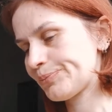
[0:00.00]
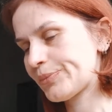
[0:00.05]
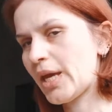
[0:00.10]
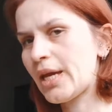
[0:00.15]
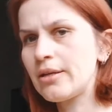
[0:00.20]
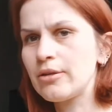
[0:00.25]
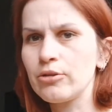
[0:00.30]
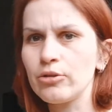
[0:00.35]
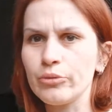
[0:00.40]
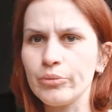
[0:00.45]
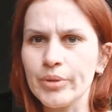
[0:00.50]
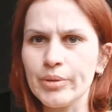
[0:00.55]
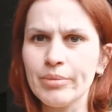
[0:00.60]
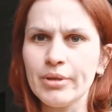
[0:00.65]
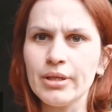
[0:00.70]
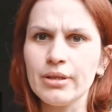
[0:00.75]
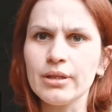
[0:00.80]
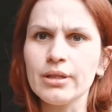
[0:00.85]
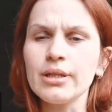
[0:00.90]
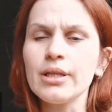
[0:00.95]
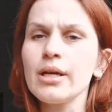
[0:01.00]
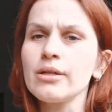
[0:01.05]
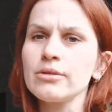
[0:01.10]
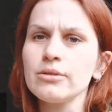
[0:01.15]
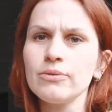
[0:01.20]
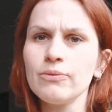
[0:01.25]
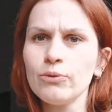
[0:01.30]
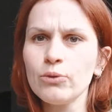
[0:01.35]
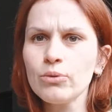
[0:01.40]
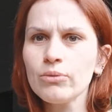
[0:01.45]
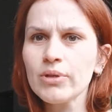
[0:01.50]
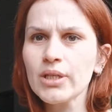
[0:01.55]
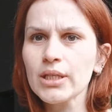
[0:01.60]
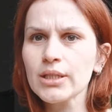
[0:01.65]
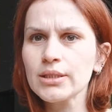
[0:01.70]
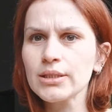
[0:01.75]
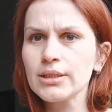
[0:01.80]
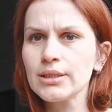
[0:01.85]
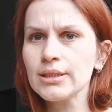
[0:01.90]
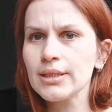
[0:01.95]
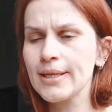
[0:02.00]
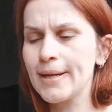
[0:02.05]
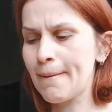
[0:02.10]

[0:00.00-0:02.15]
I don't know, maybe in next few weeks.